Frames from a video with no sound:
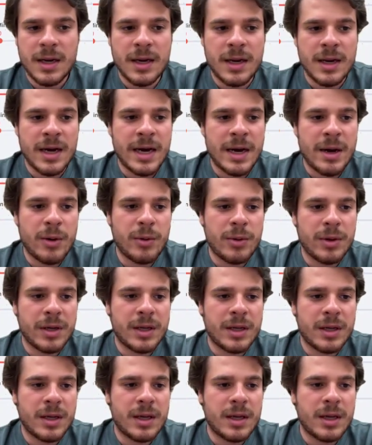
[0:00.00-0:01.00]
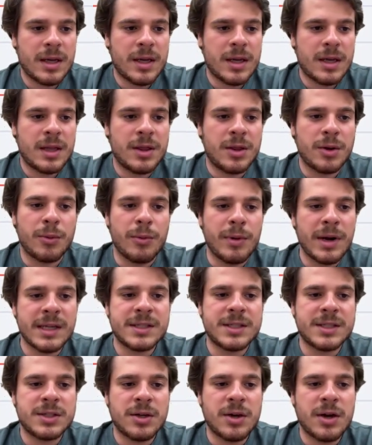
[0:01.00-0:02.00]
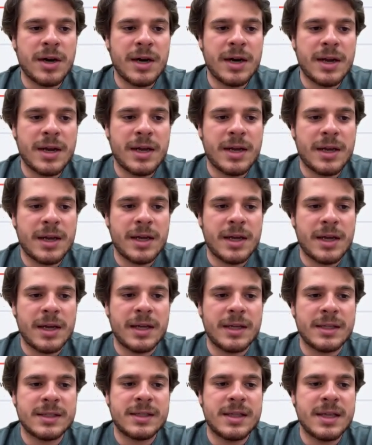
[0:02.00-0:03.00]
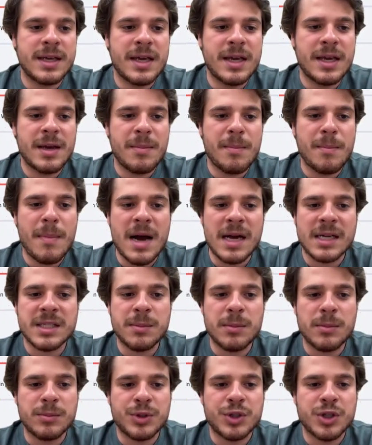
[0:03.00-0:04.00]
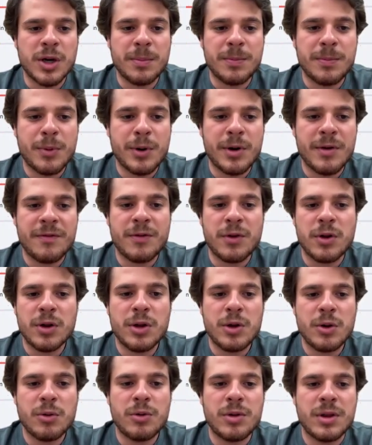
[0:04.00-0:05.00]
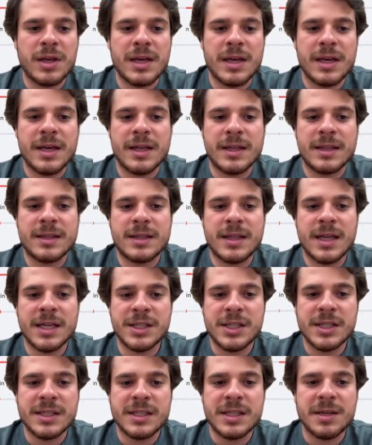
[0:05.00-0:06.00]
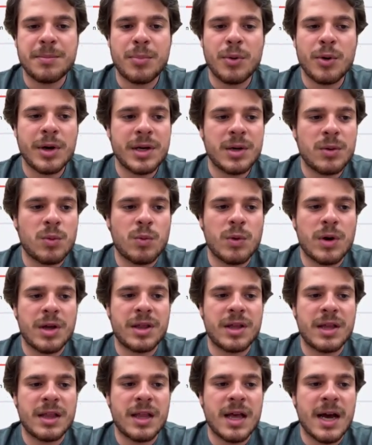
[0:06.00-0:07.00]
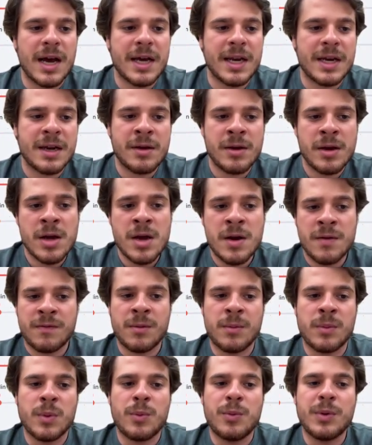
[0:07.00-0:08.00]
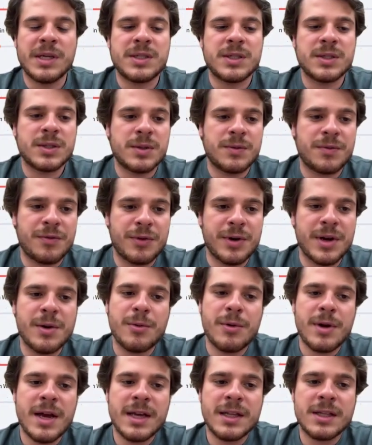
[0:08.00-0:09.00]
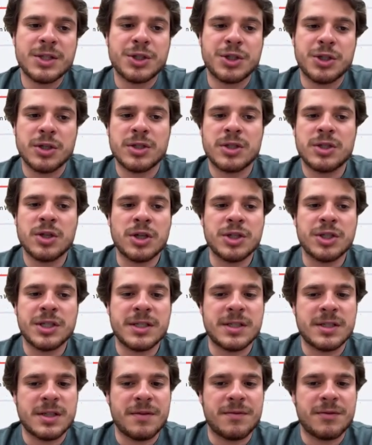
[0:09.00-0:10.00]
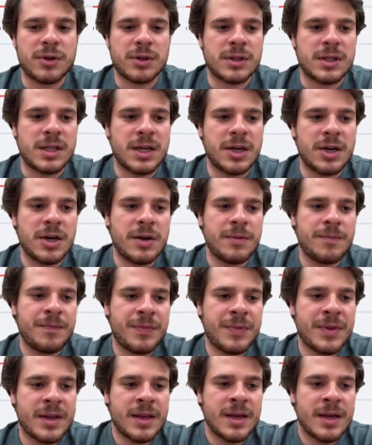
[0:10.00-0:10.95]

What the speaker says: Now, the red star is the maximum Sharpe portfolio, the tangency point where the line from the risk-free rate just touches the frontier.